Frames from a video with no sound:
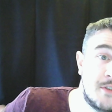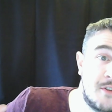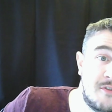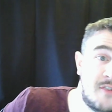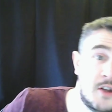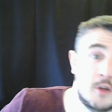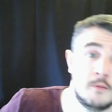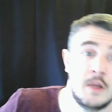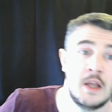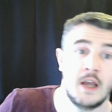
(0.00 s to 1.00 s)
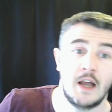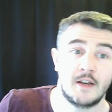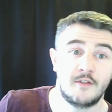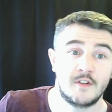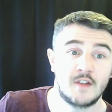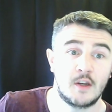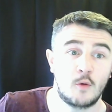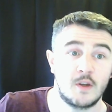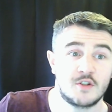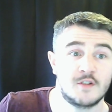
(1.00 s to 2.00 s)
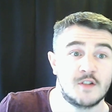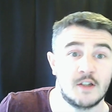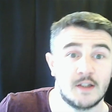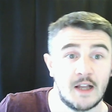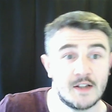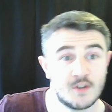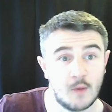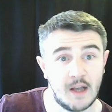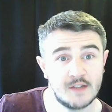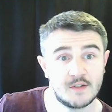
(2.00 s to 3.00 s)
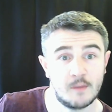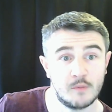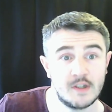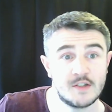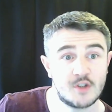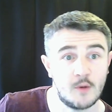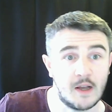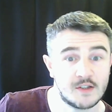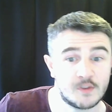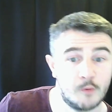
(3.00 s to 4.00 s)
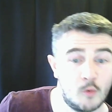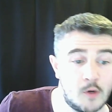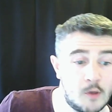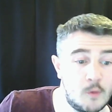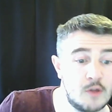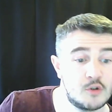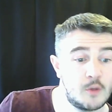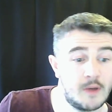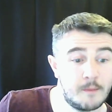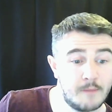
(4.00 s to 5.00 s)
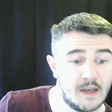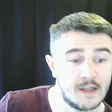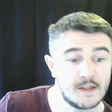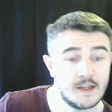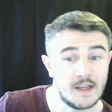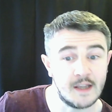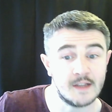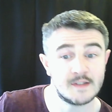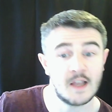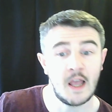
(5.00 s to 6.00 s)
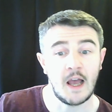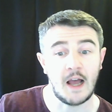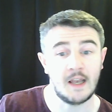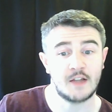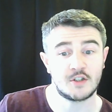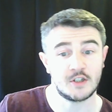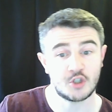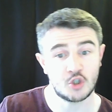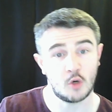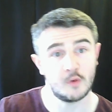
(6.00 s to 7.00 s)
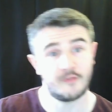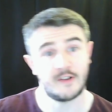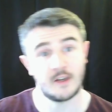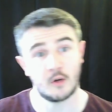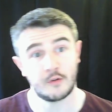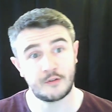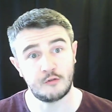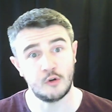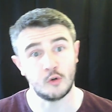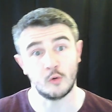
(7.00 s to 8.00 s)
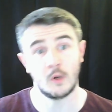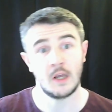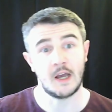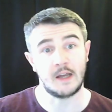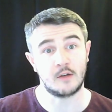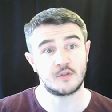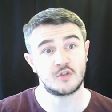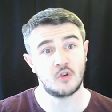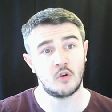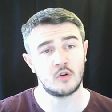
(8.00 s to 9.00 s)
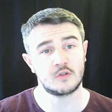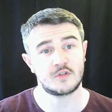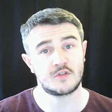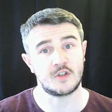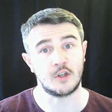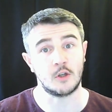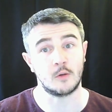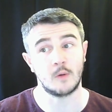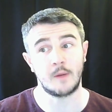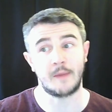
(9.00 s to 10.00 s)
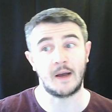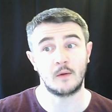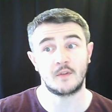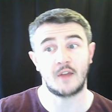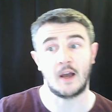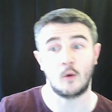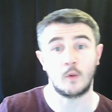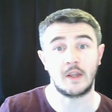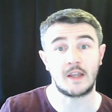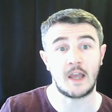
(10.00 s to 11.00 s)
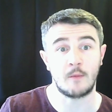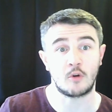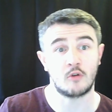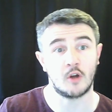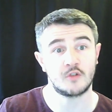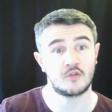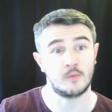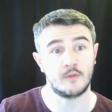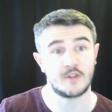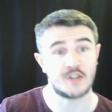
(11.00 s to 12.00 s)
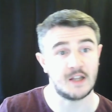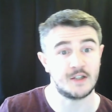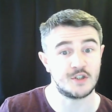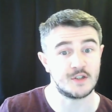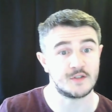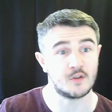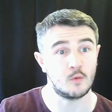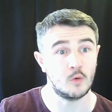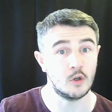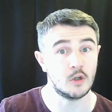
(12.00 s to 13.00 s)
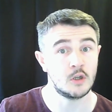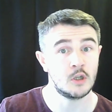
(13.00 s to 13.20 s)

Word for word: film. And if there's any questions that you'd like to ask, then please do ask. But what I will do in a minute is I'll actually show the video through and I'll talk to you about how we came across some of the challenges that were